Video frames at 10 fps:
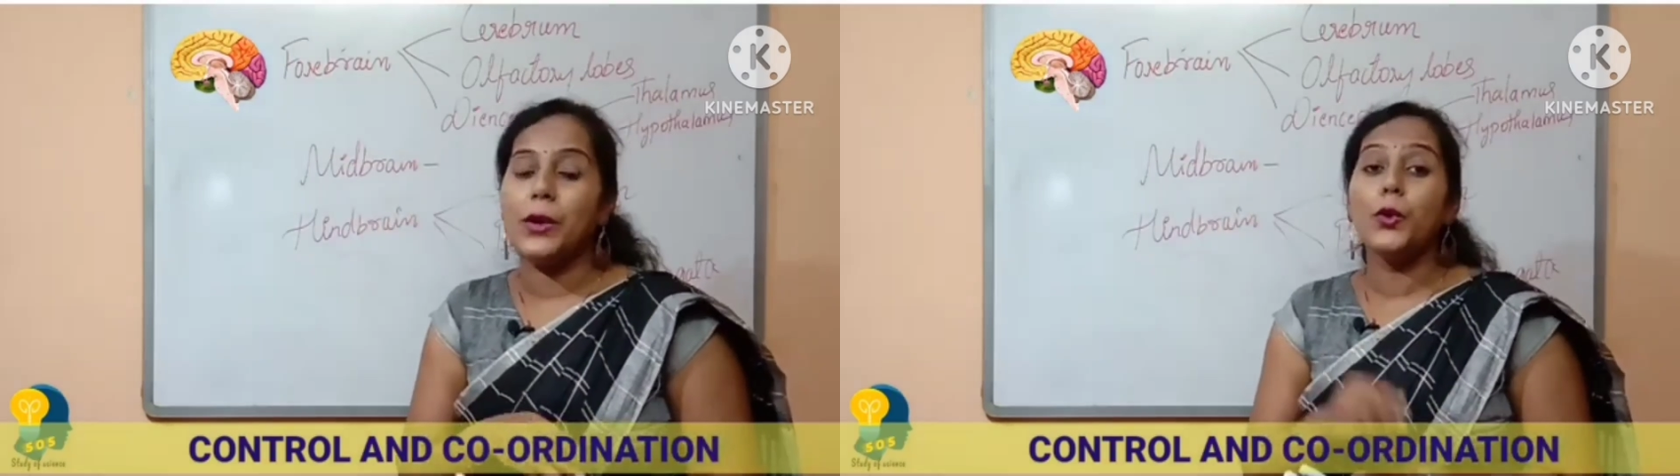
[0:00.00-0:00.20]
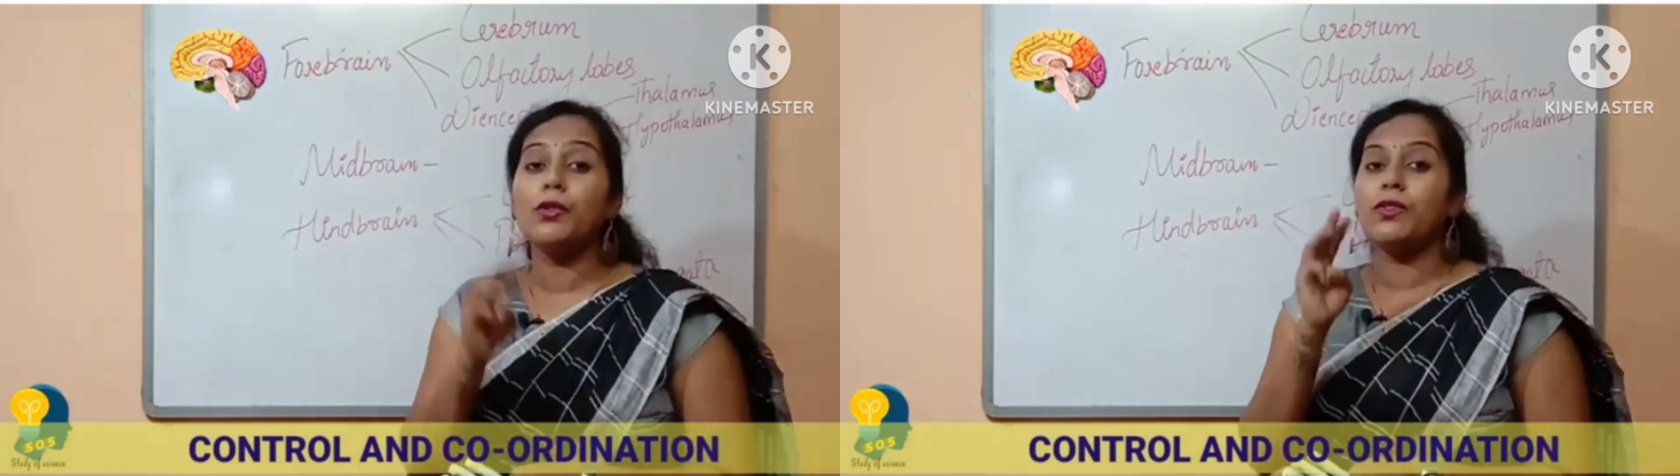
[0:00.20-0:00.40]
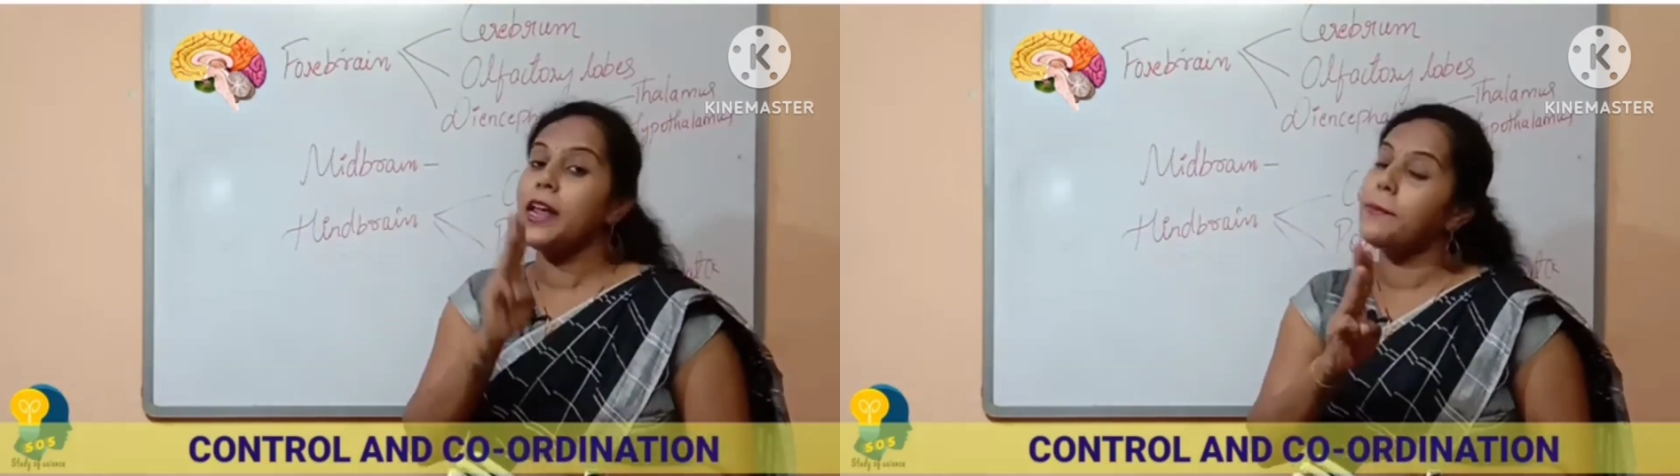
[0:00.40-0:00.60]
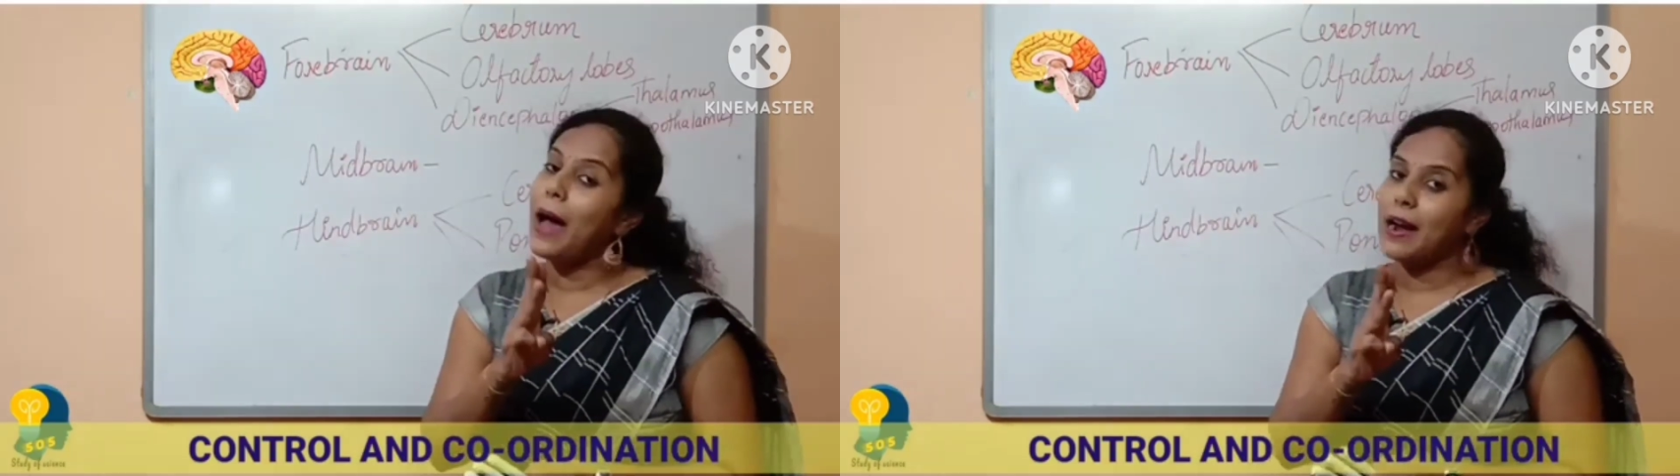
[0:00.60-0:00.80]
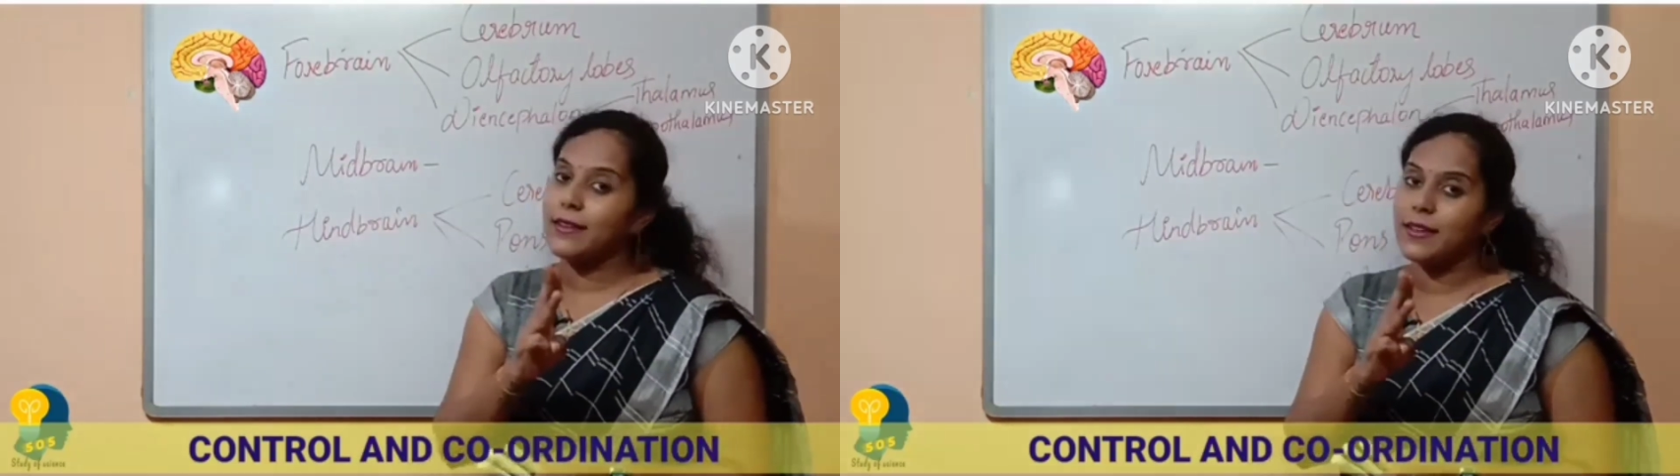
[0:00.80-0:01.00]
into 3
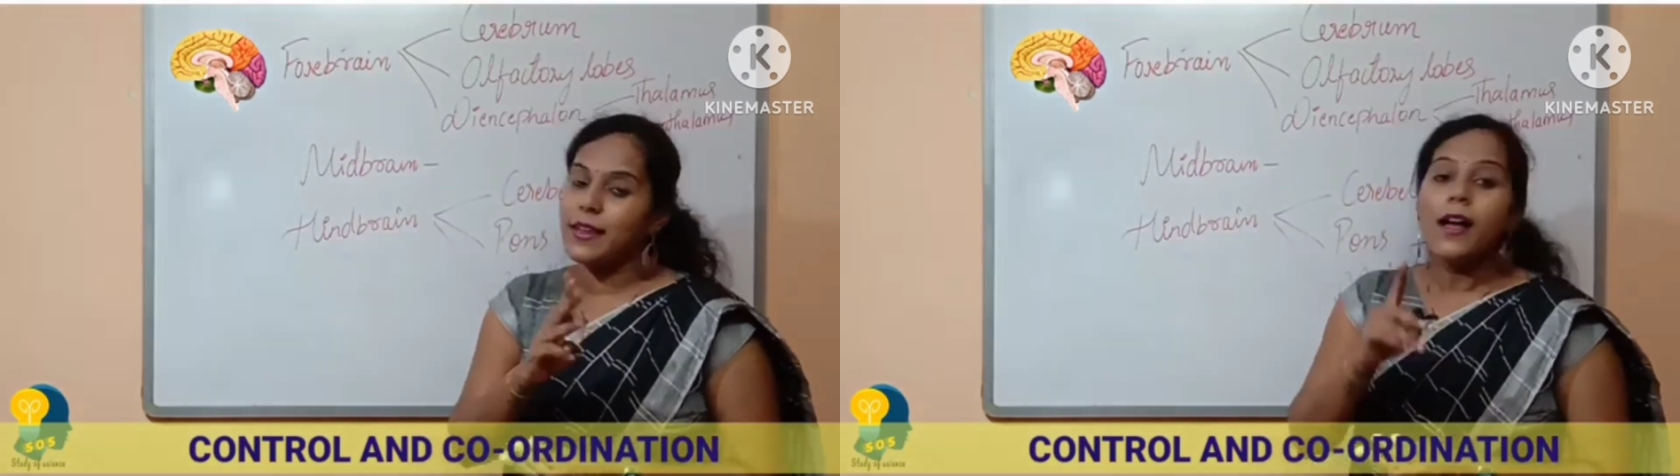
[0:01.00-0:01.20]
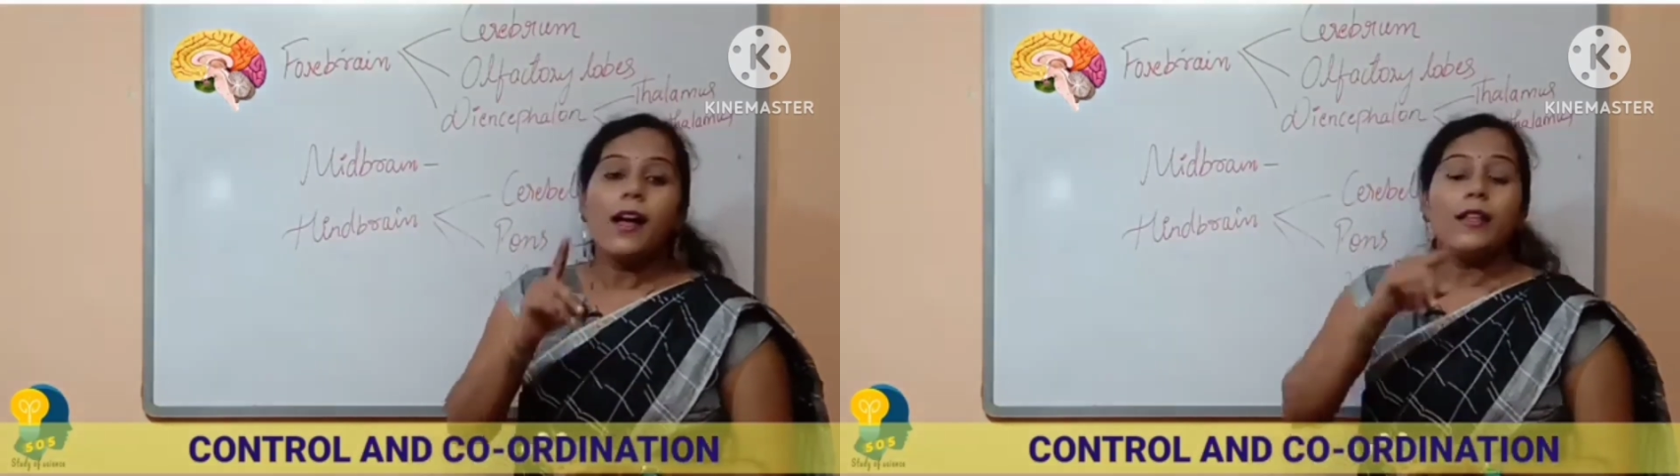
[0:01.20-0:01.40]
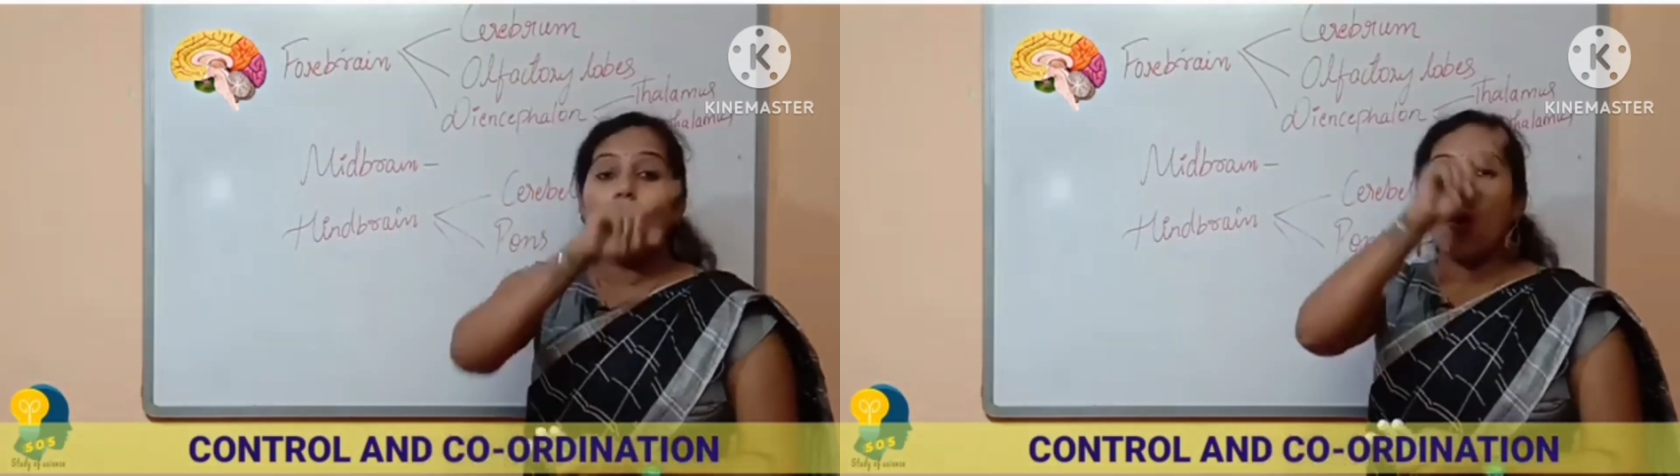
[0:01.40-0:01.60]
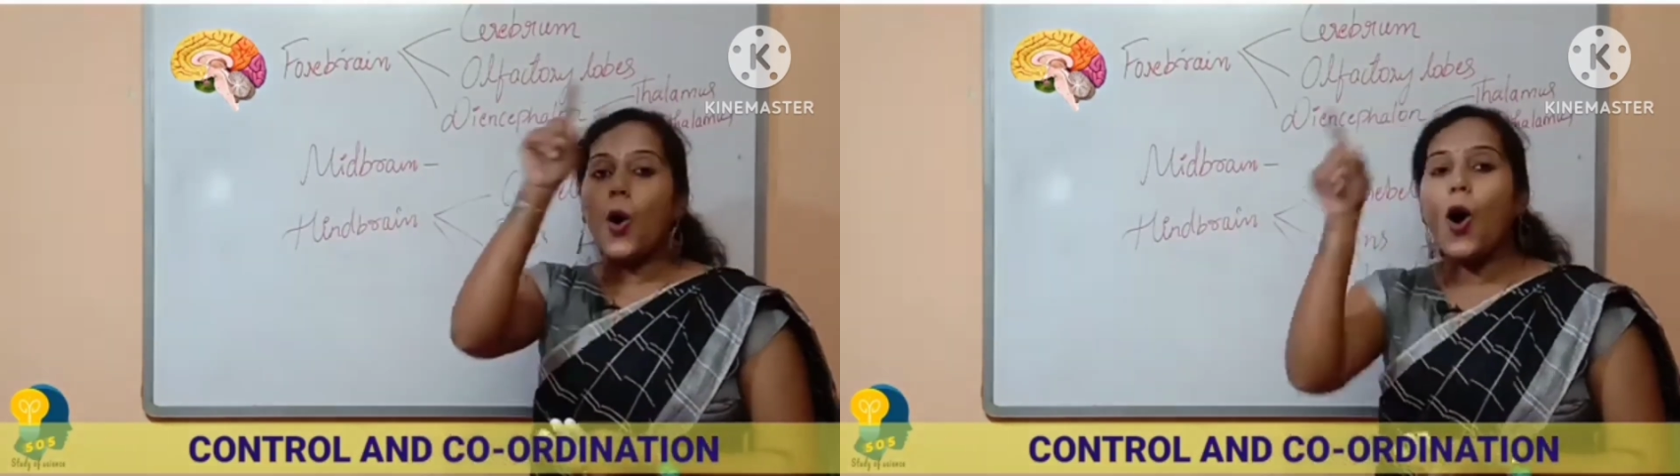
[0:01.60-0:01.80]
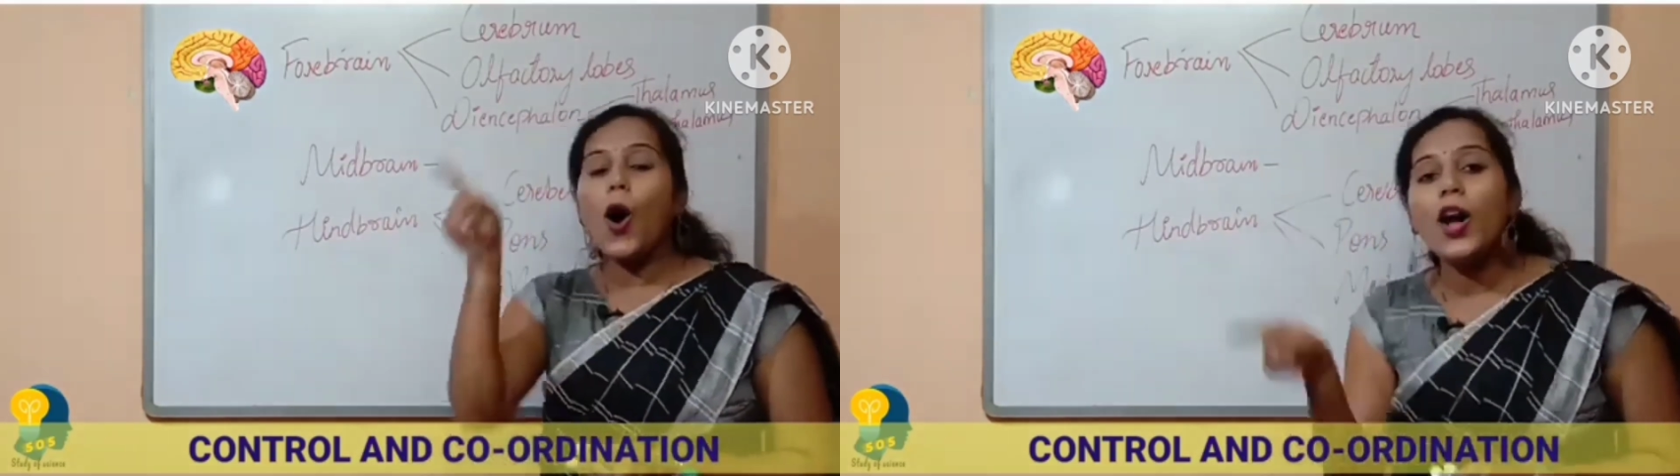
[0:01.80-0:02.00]
parts. The
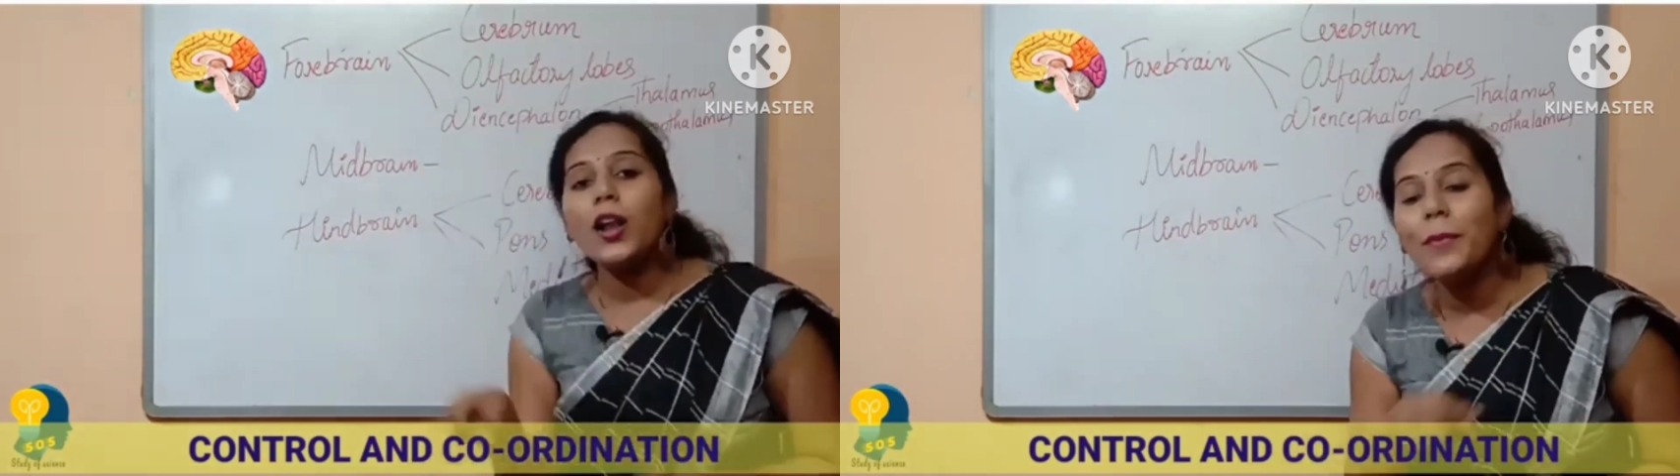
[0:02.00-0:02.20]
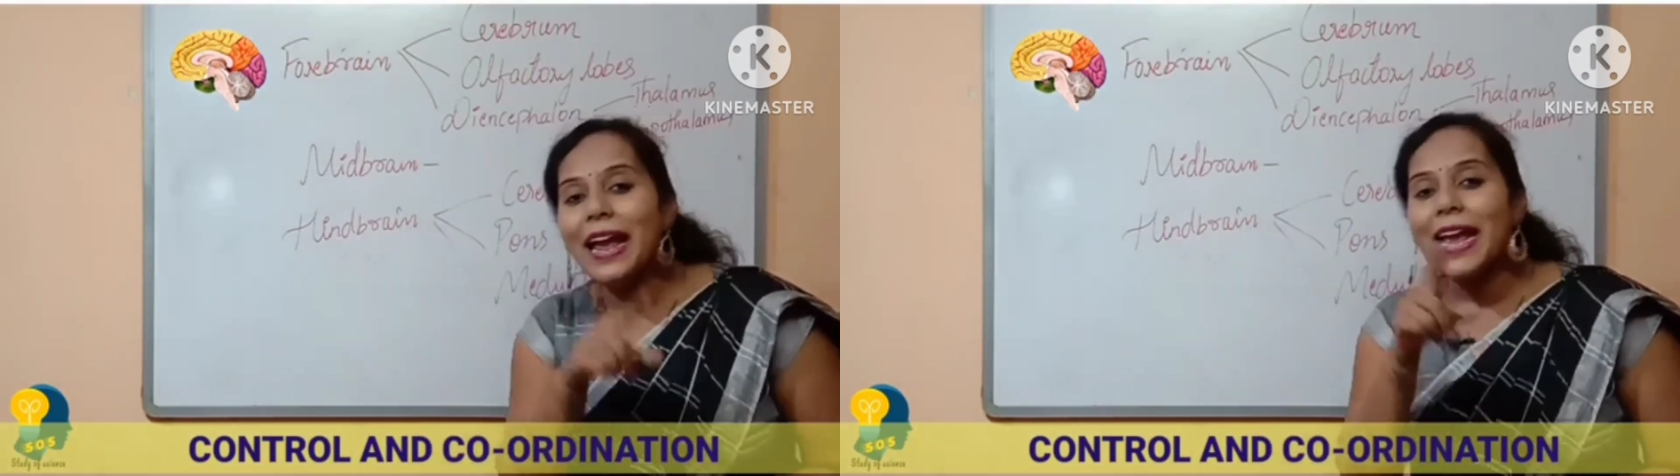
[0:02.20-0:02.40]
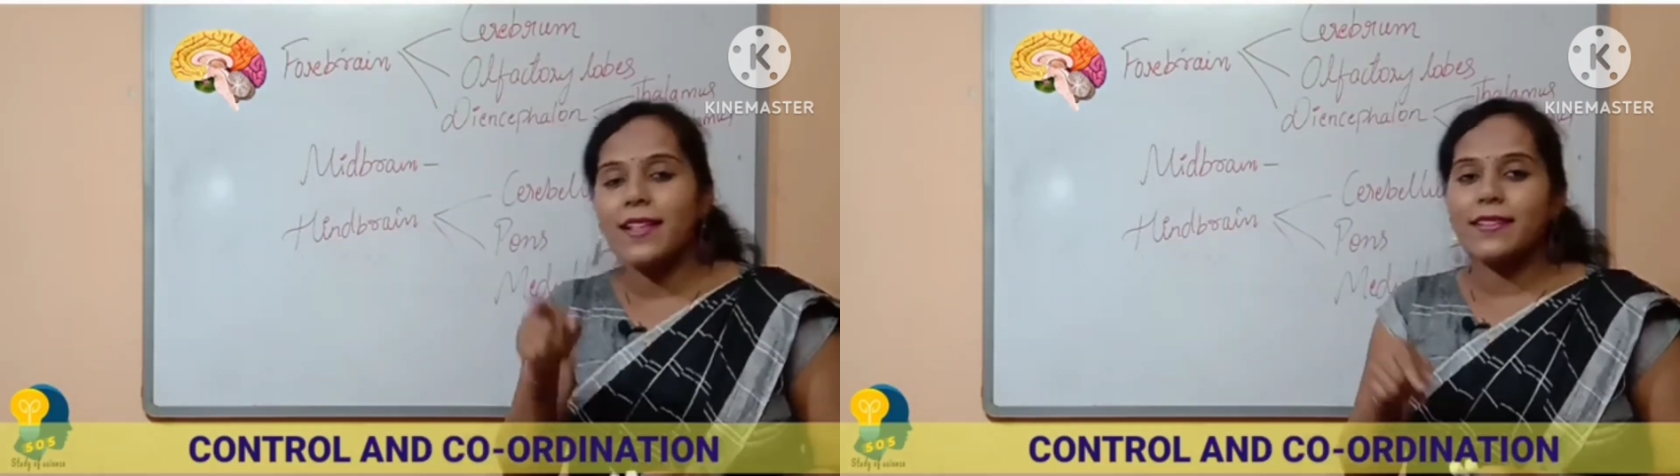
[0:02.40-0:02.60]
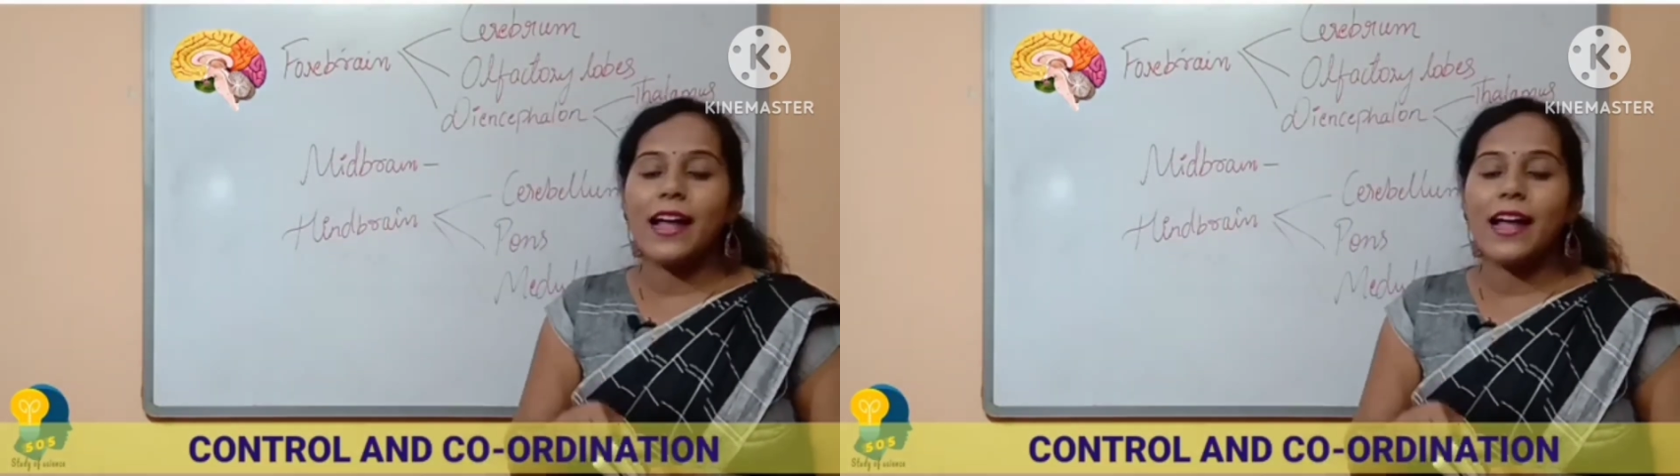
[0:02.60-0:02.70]
whole brain is